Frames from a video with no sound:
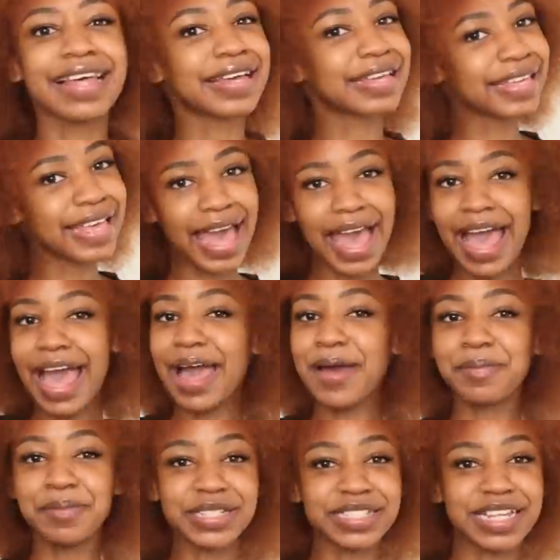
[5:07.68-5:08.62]
like,
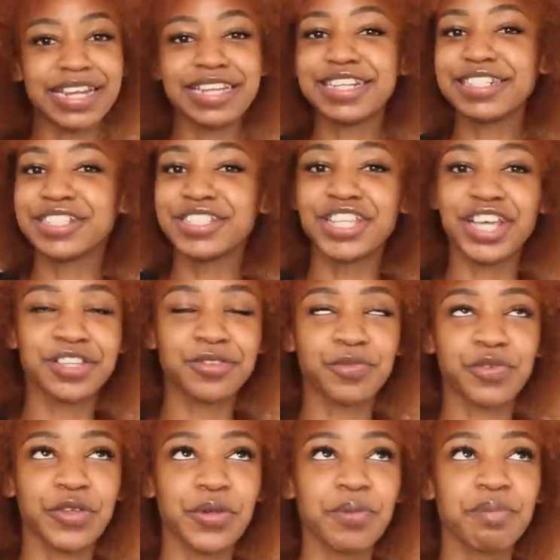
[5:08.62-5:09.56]
yeah, pretending to
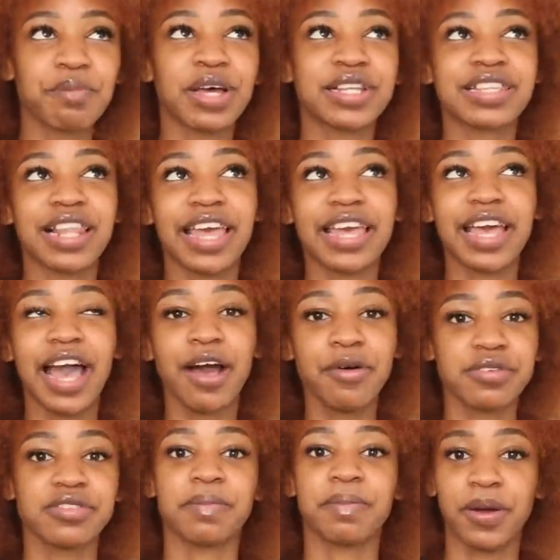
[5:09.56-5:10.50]
just film, but like
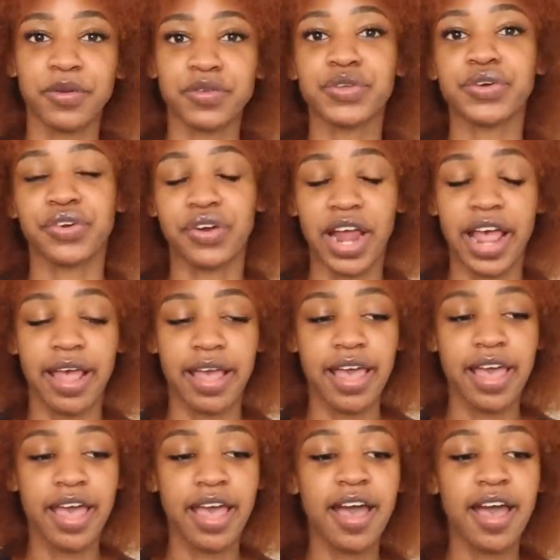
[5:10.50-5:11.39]
I was about to cry.